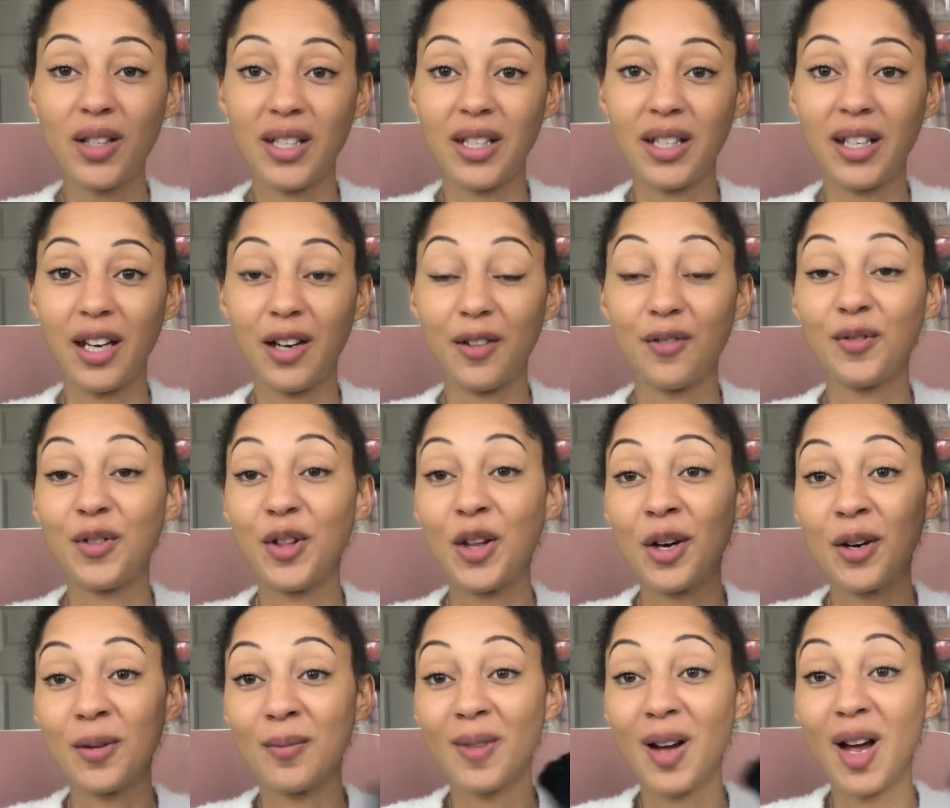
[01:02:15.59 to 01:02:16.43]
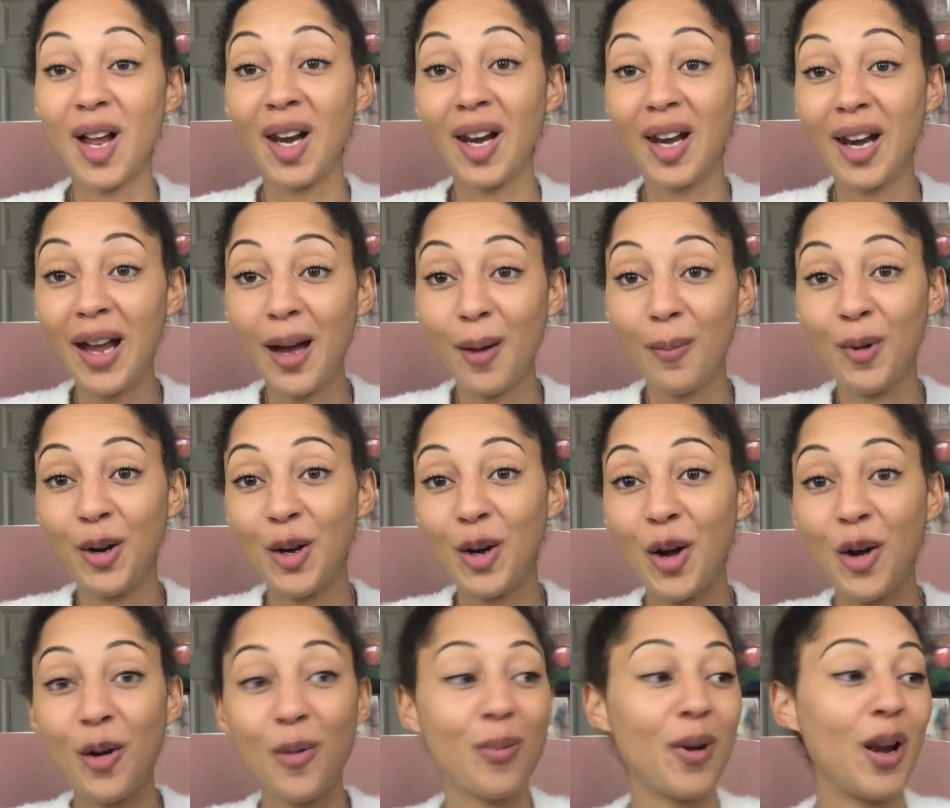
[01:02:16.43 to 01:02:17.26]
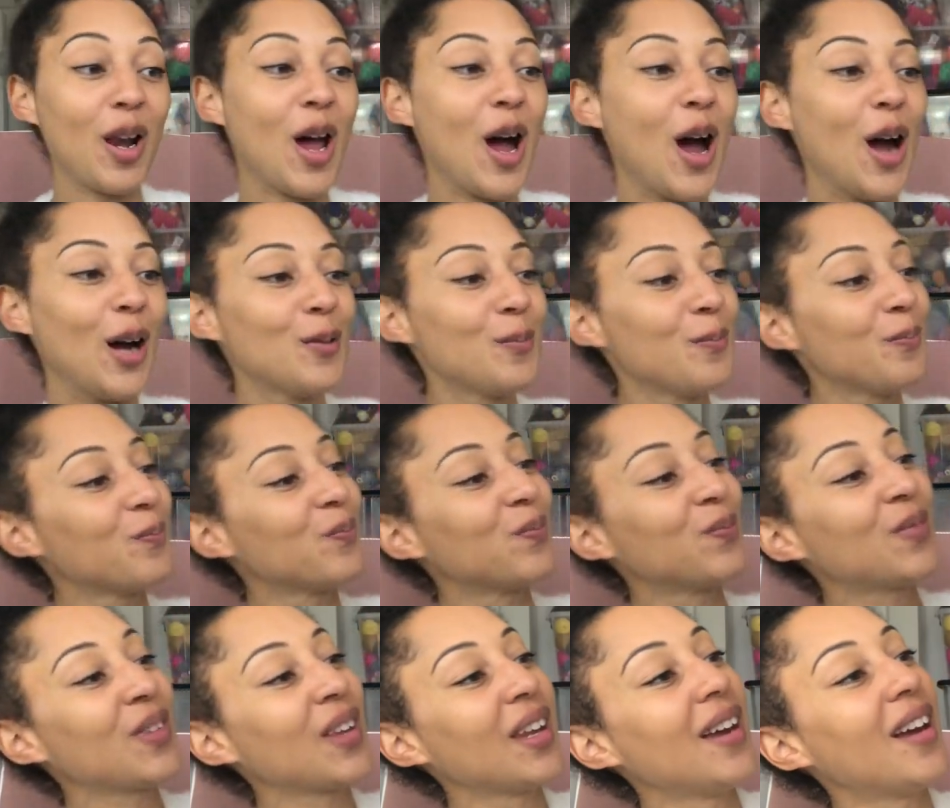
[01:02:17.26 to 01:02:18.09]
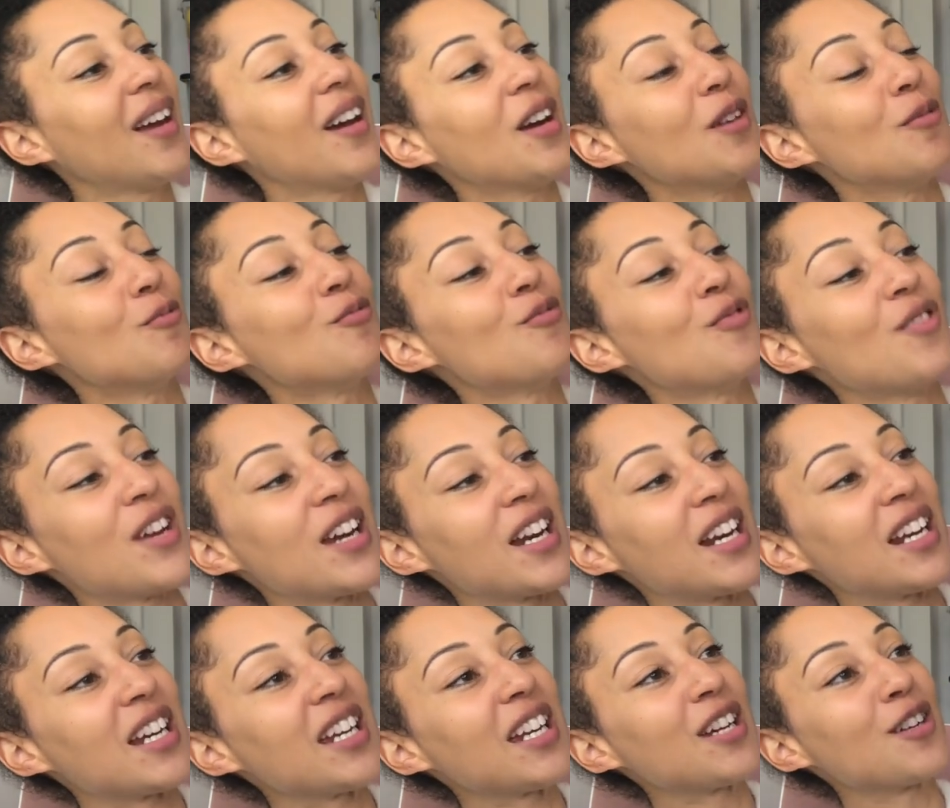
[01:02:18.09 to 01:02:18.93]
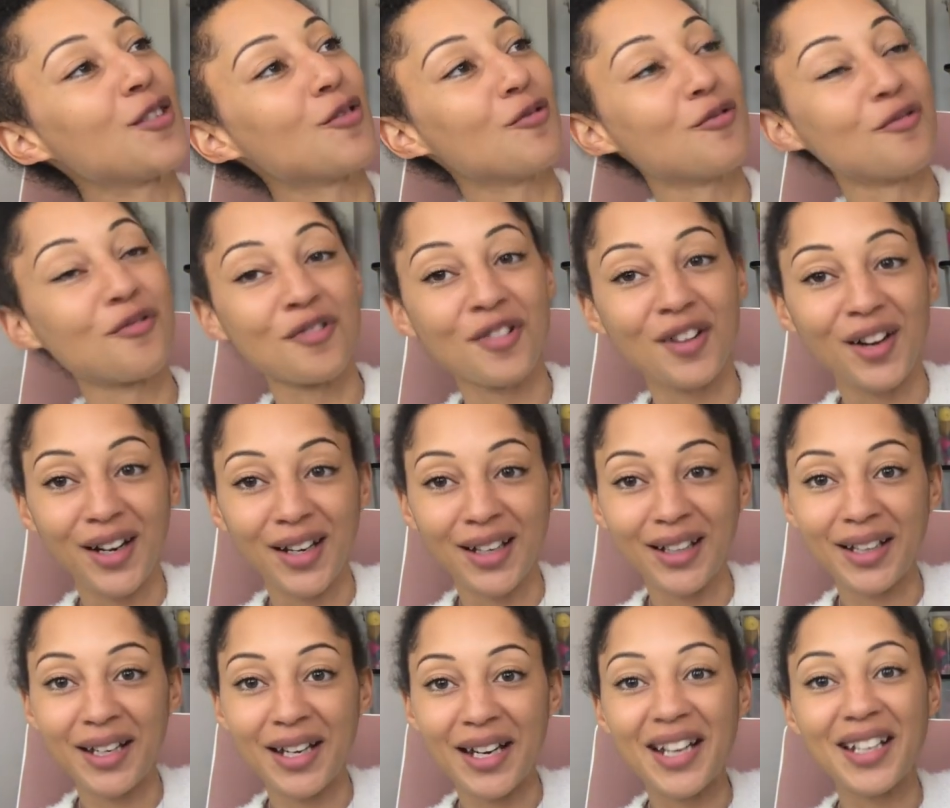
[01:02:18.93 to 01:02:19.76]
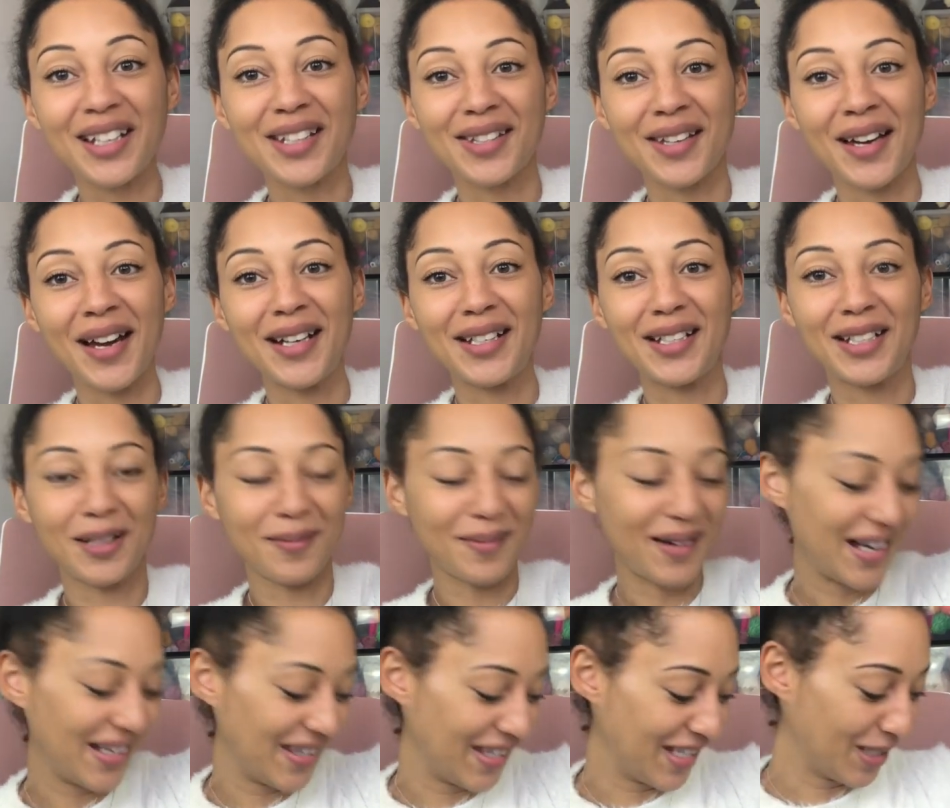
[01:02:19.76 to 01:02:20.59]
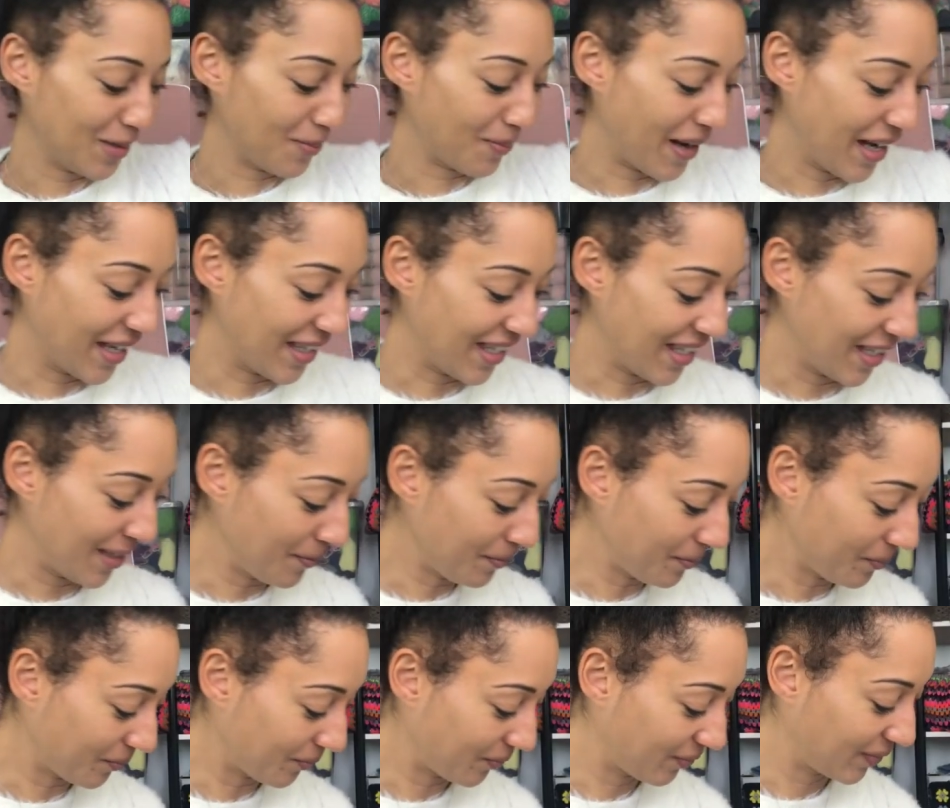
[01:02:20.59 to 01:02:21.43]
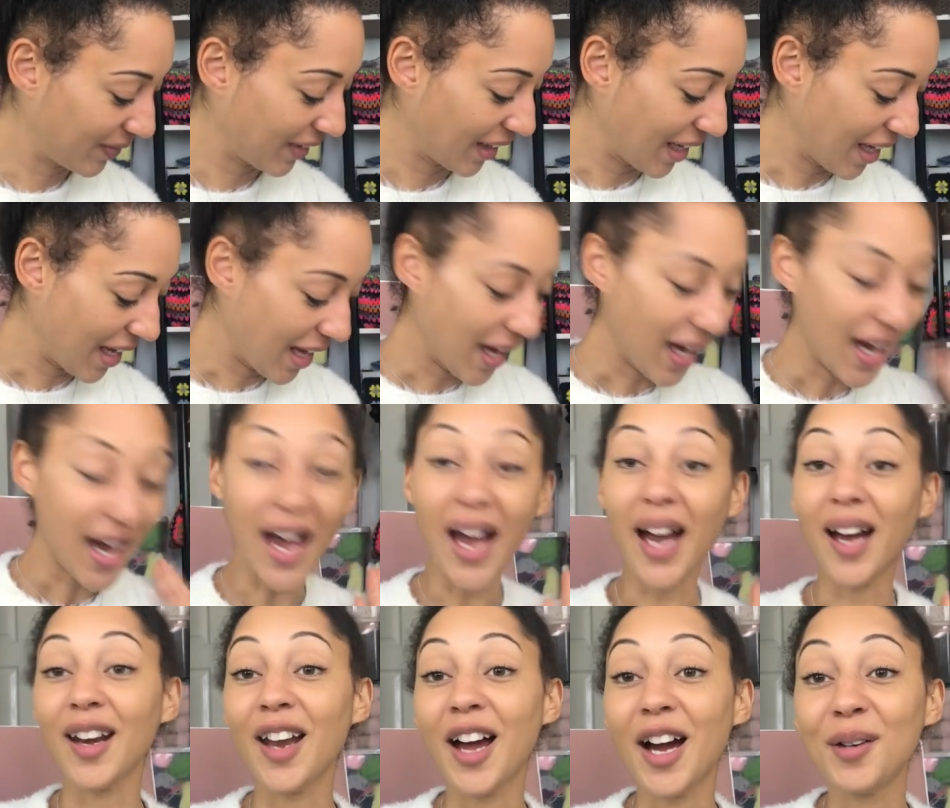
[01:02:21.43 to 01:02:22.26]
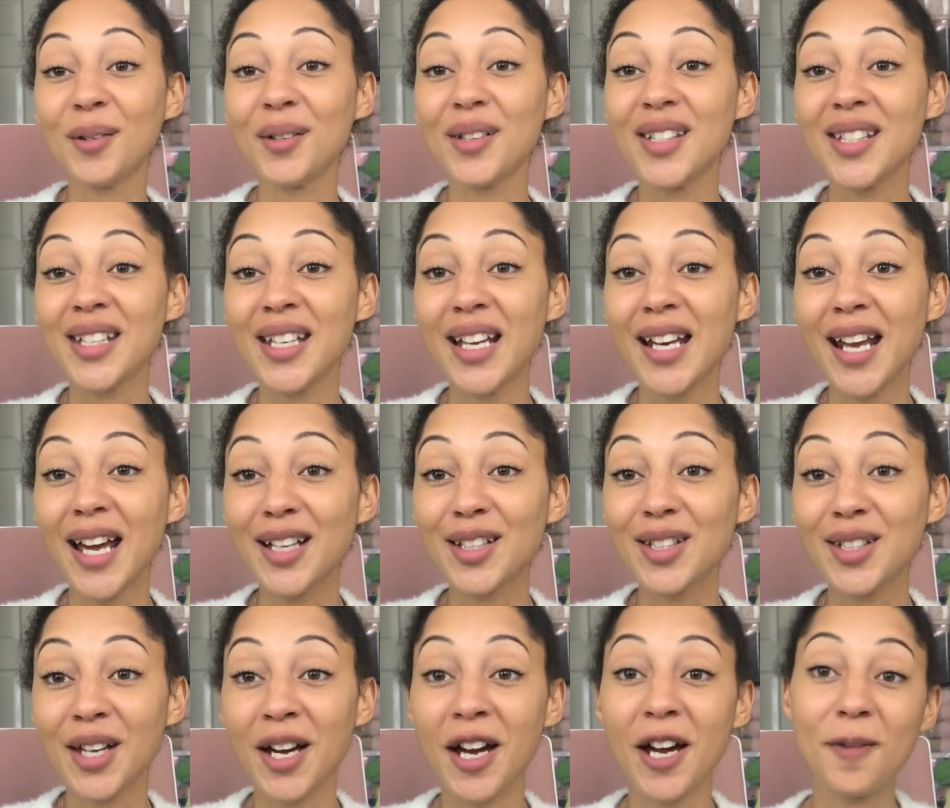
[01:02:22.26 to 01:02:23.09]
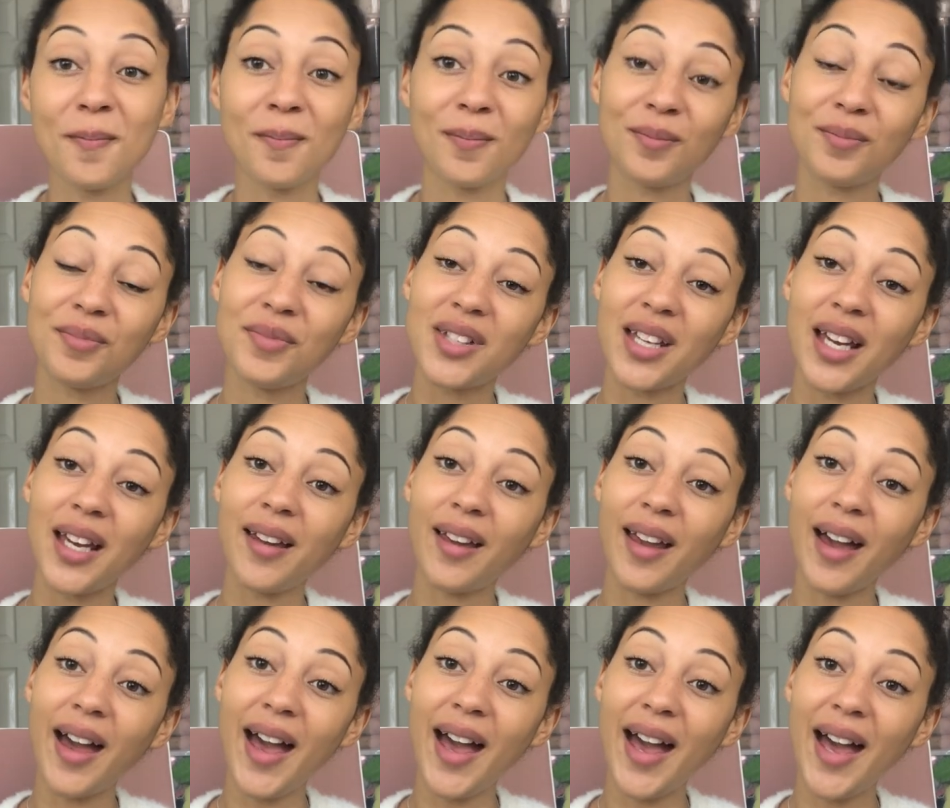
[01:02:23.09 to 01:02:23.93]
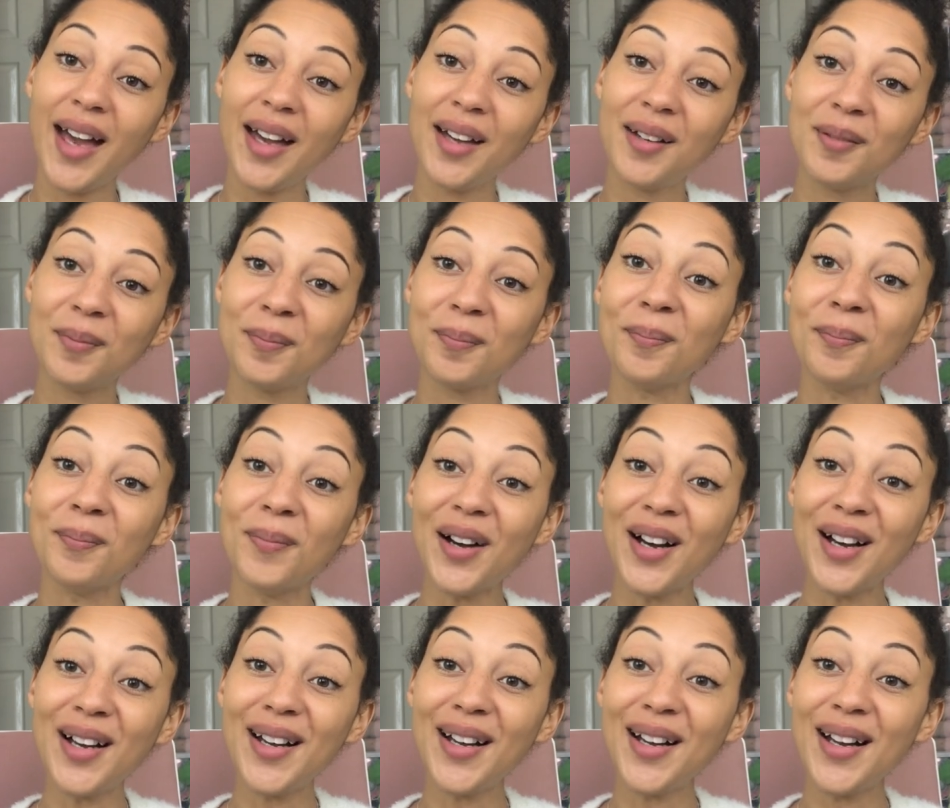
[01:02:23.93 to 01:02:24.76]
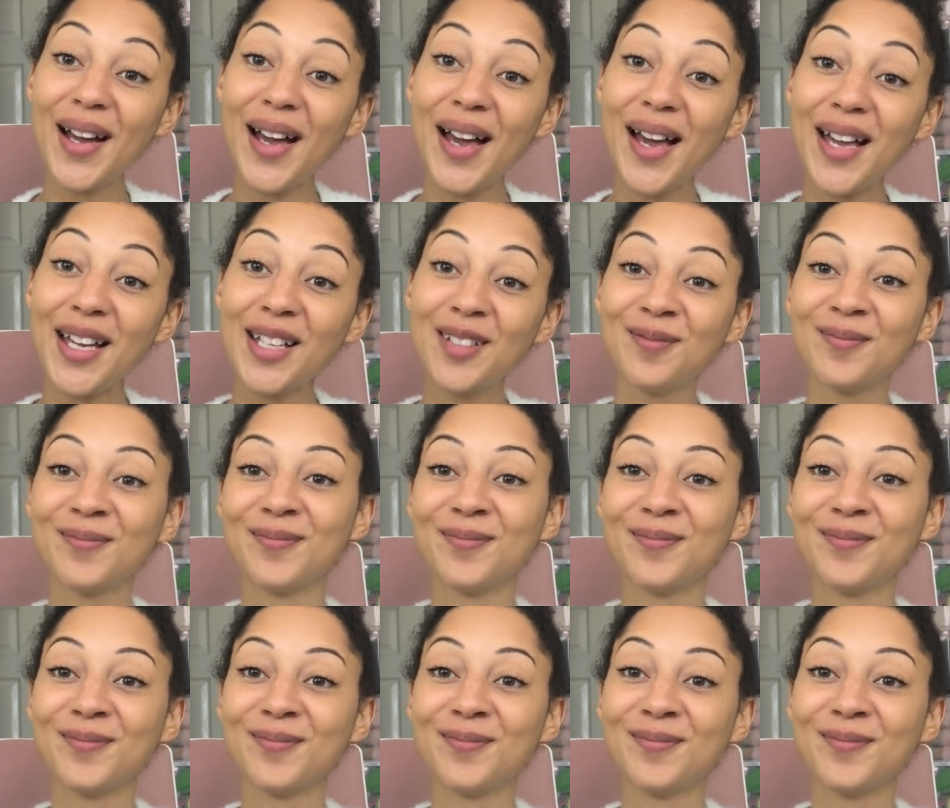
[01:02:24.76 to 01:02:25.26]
to gift them, let me know below. I'm really really excited about this pattern. And I will see you next time. Take care. Bye.